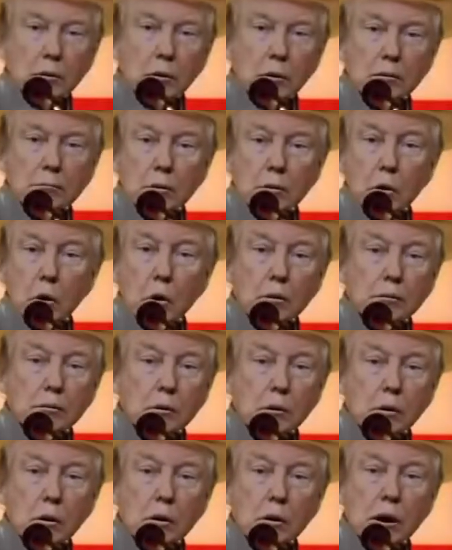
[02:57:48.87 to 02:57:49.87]
all the
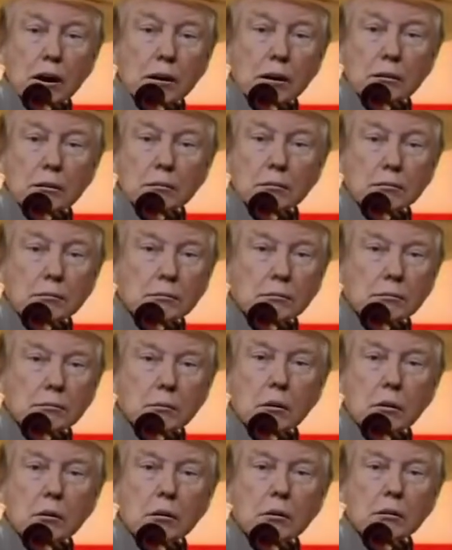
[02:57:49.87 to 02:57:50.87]
credit.
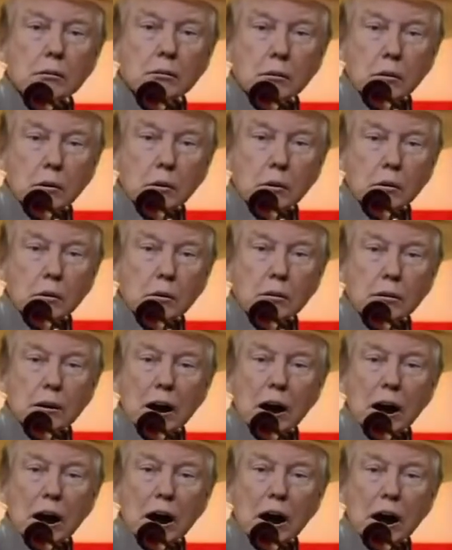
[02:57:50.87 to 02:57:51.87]
You're an
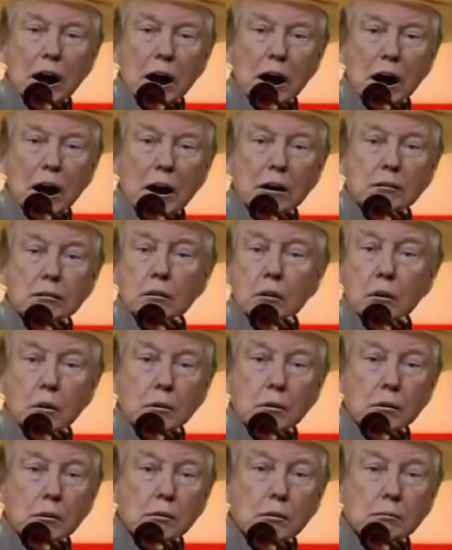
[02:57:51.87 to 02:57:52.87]
asshole
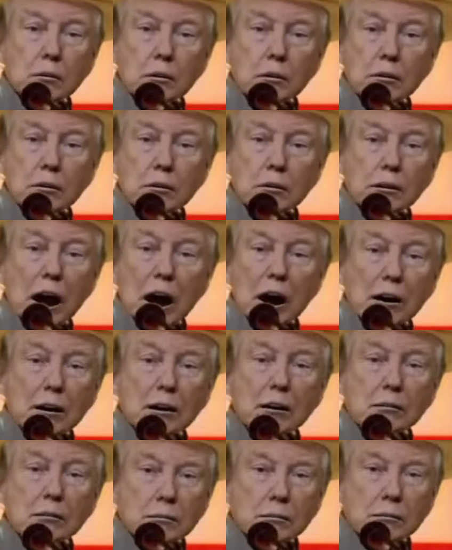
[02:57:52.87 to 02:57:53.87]
tonight.
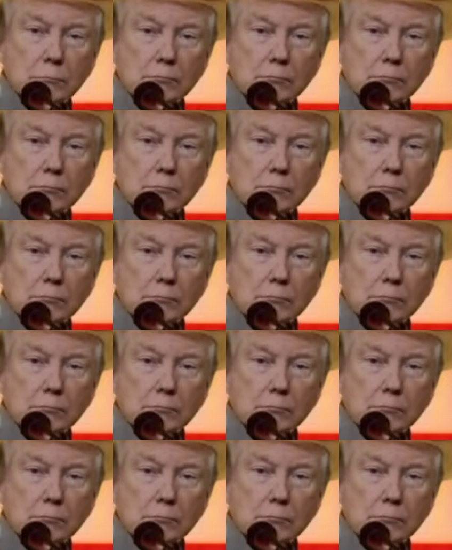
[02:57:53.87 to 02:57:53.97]
You